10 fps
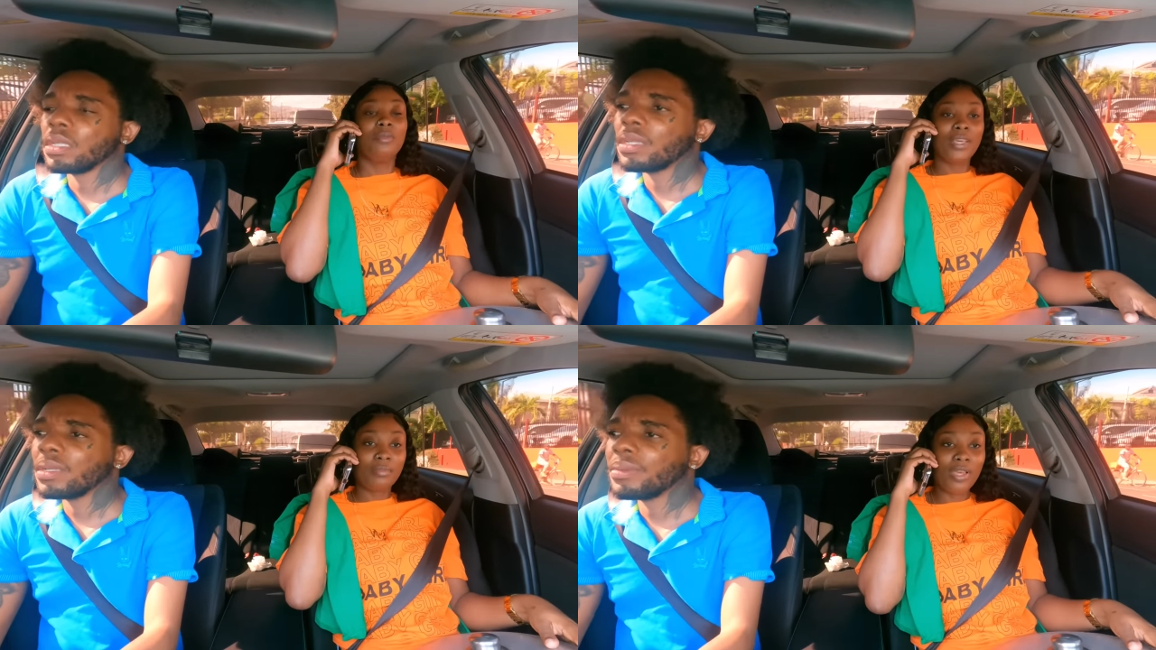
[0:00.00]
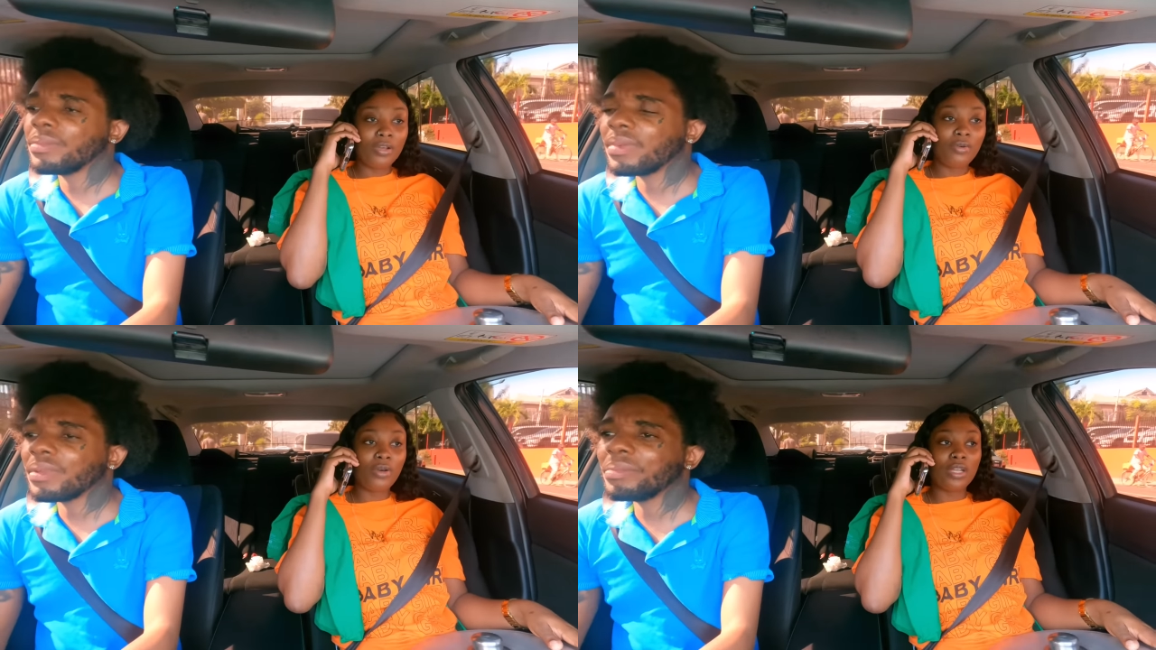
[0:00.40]
Speaker 1: Big,
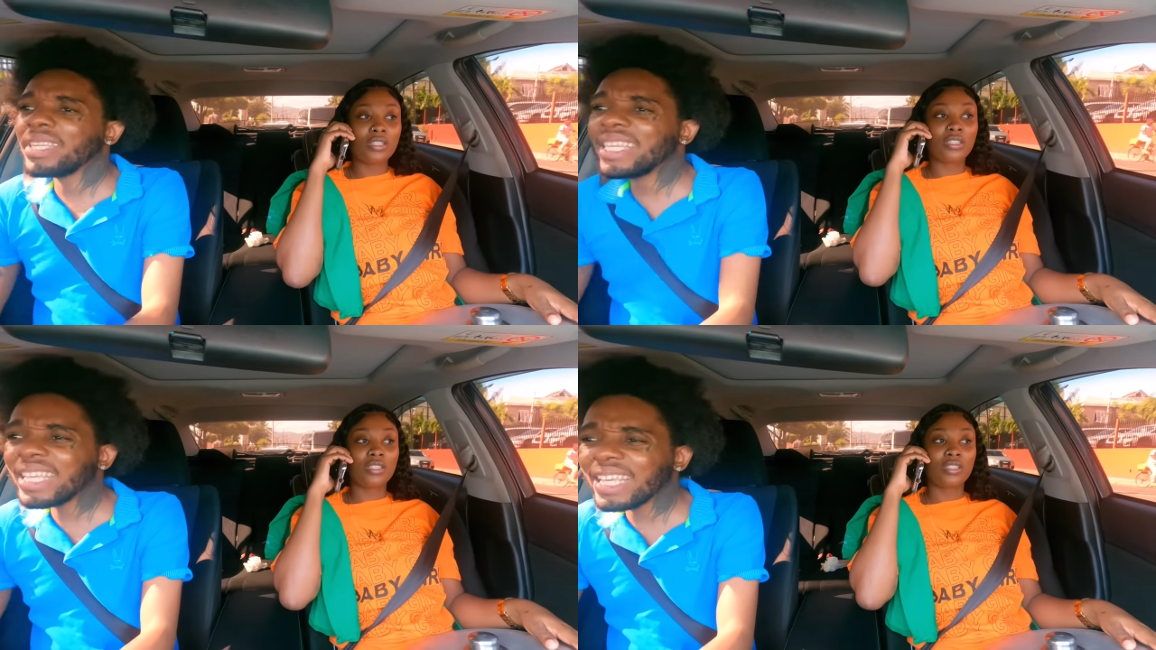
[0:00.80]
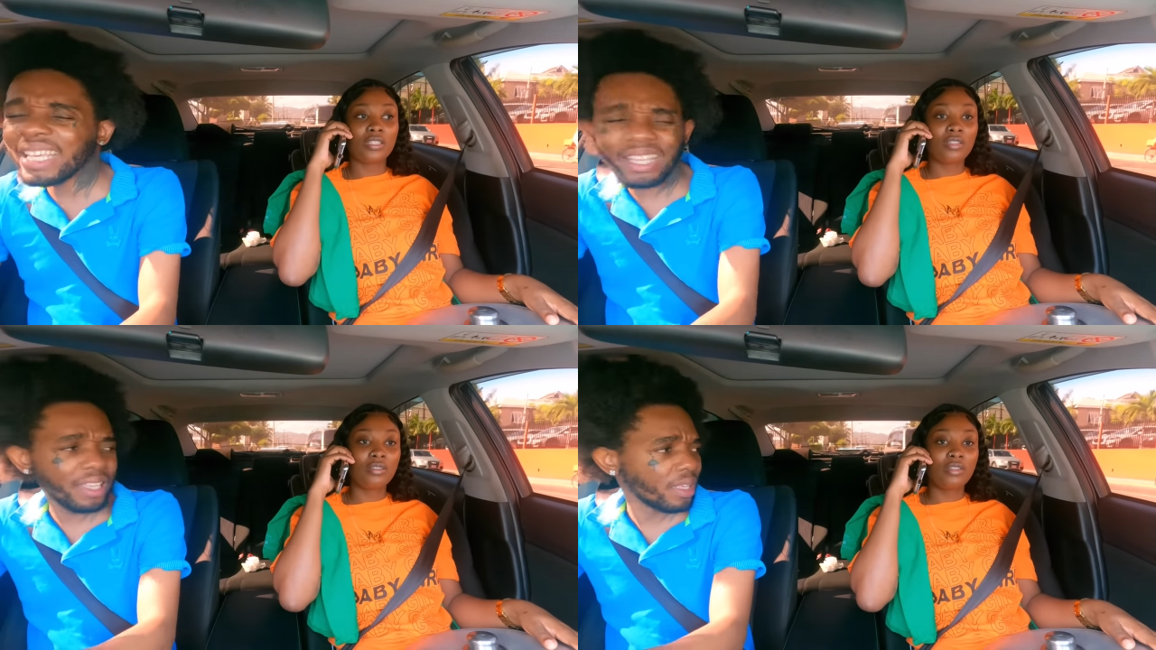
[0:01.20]
big goat.
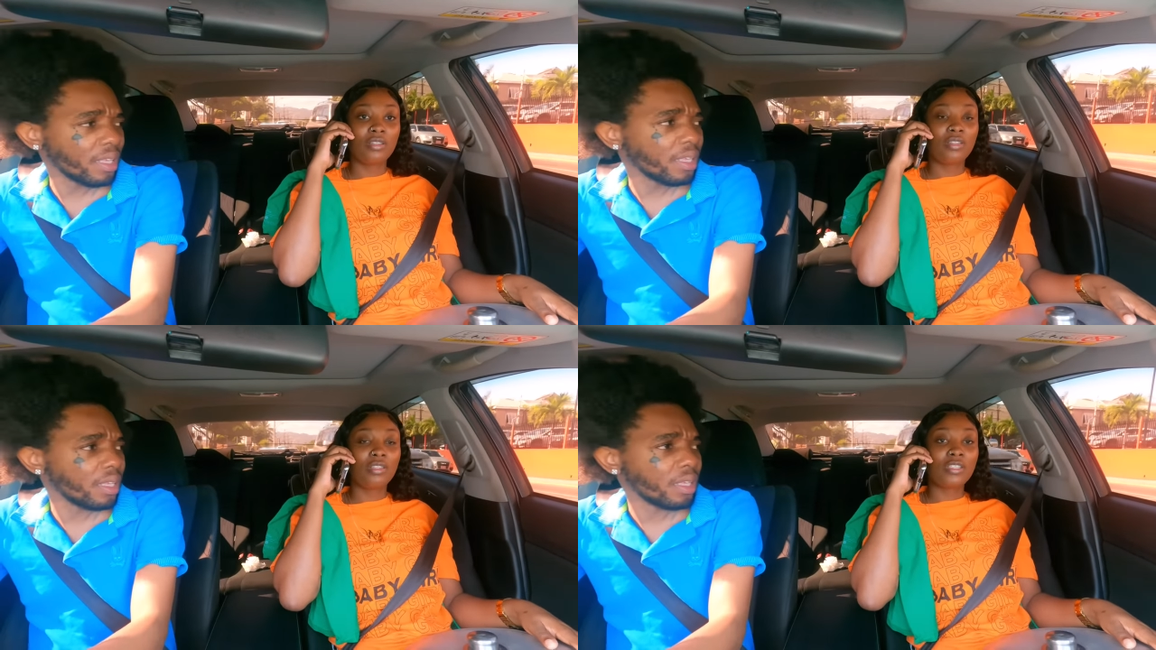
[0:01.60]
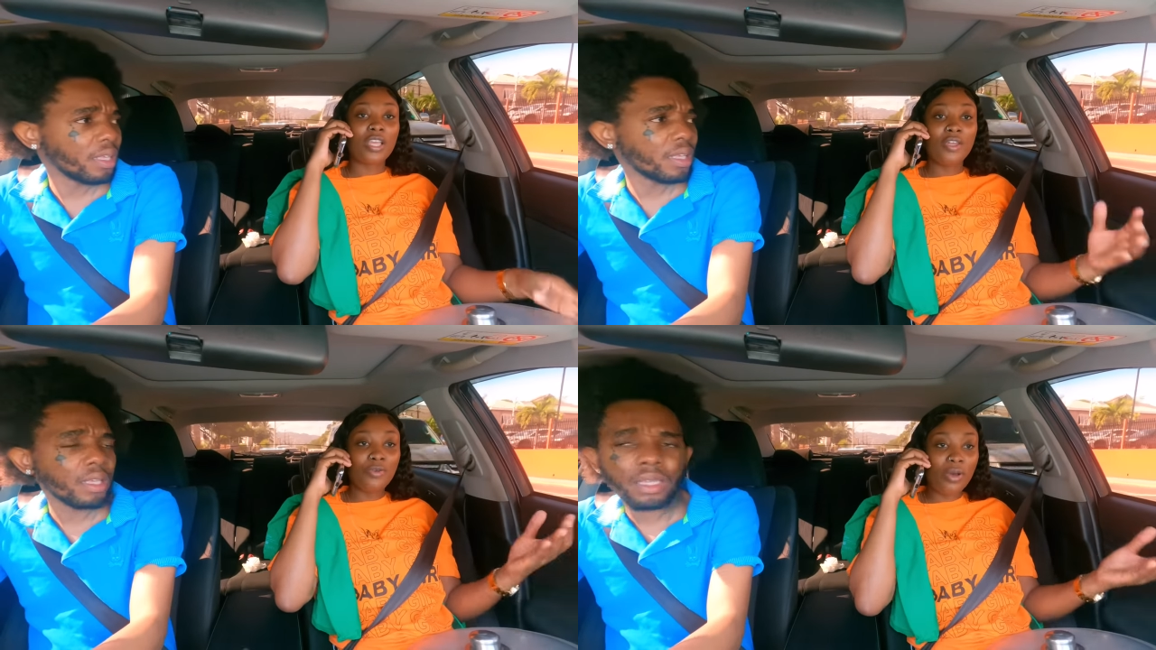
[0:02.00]
Knee.
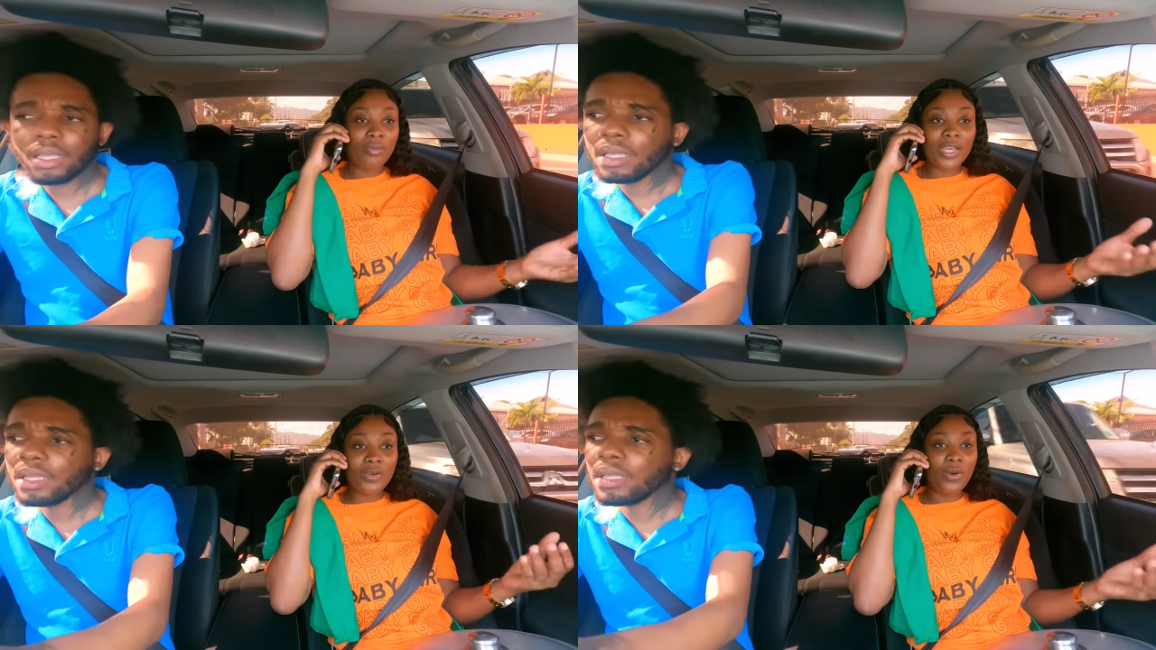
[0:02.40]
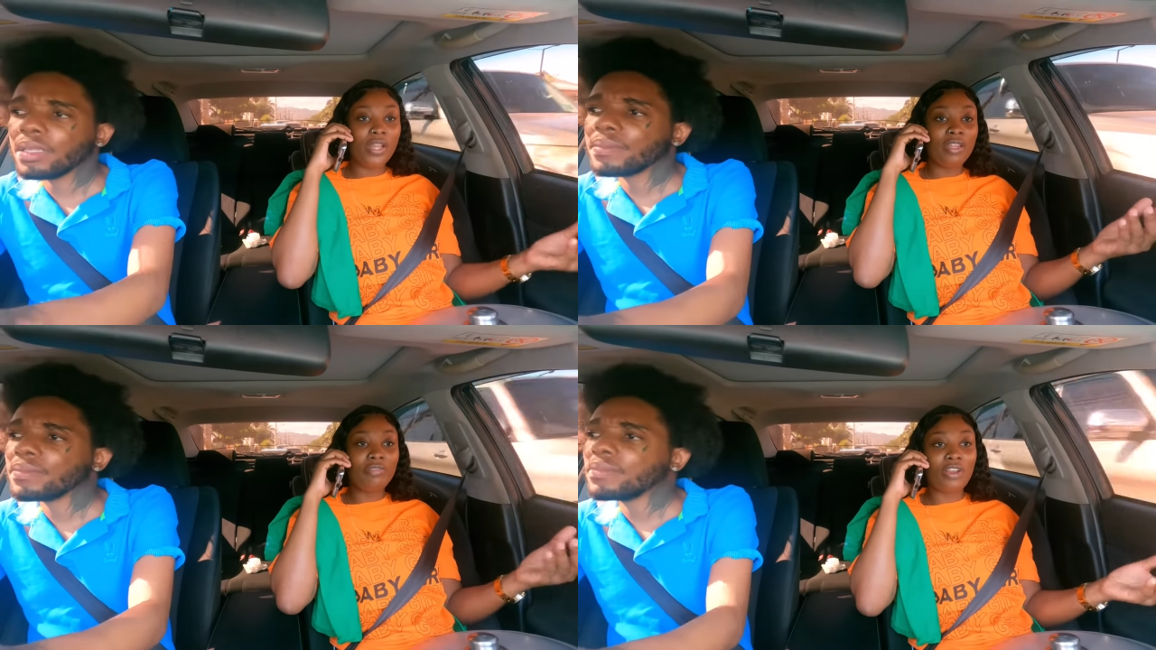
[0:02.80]
So you know a big
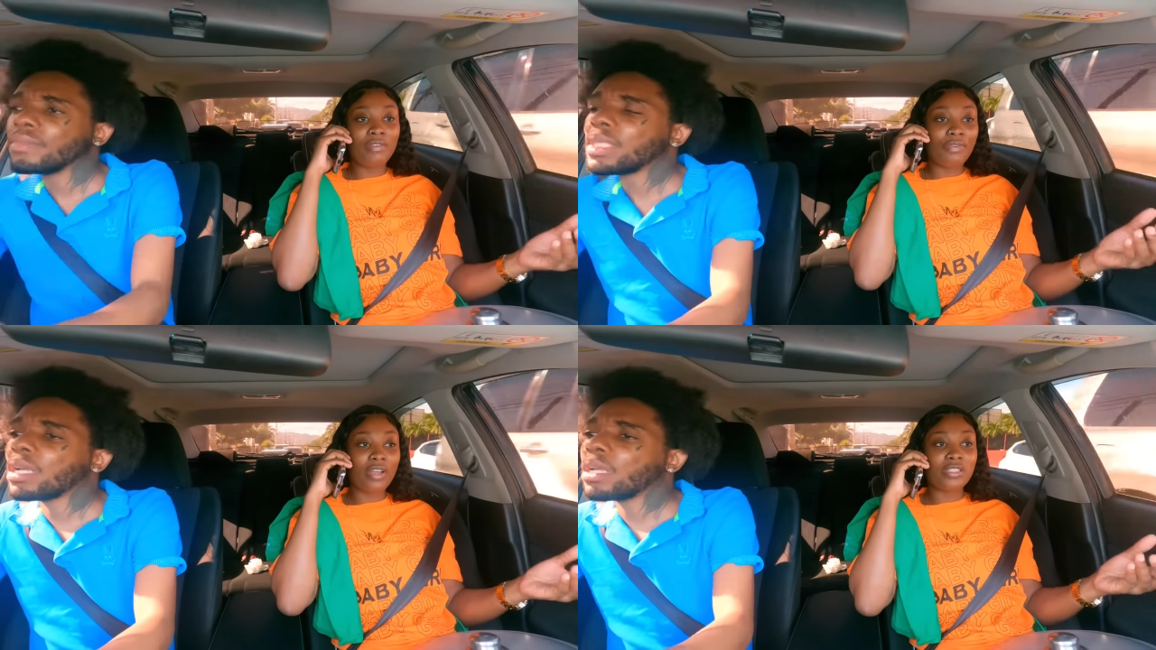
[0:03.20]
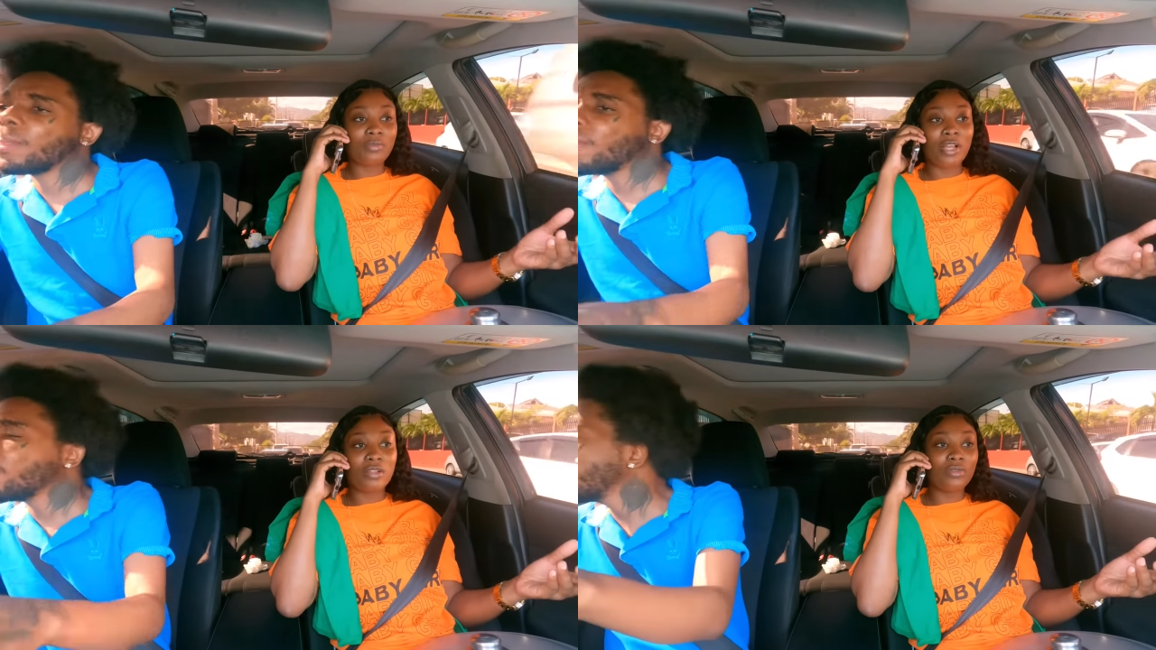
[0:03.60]
goat different from a
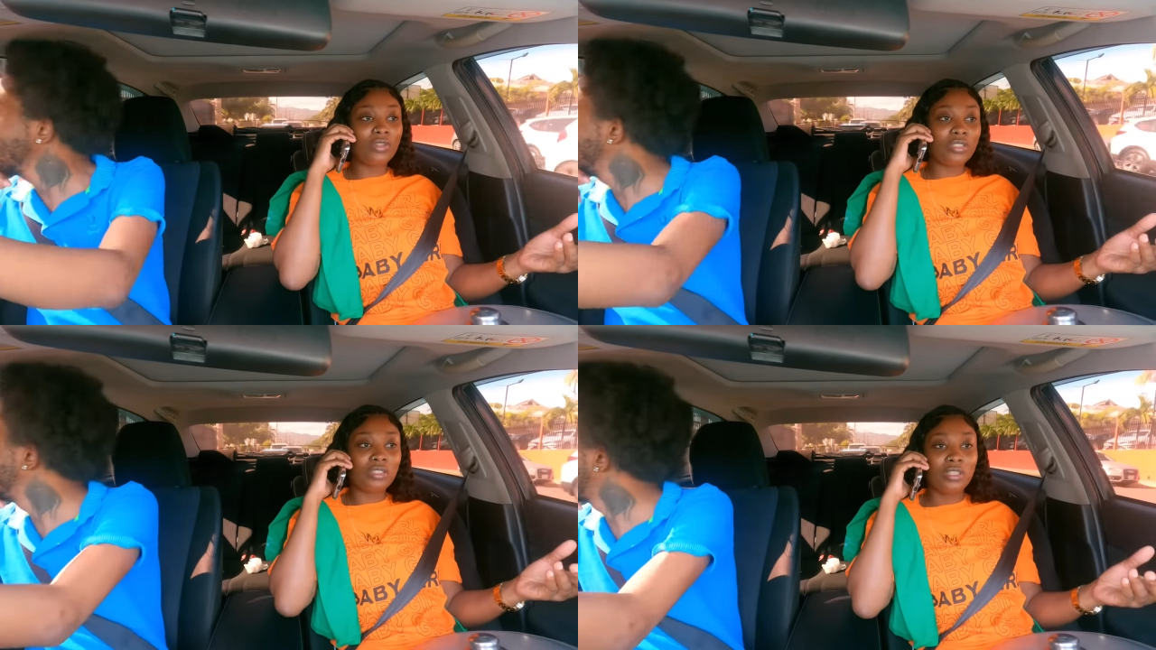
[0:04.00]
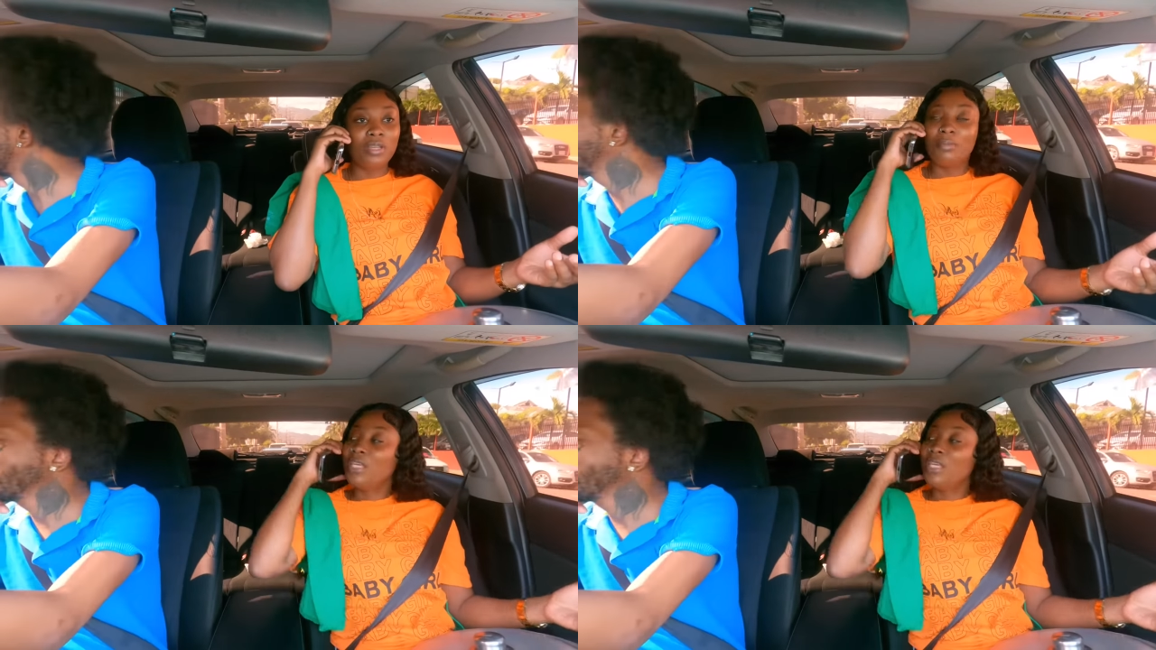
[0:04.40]
small goat? Brother.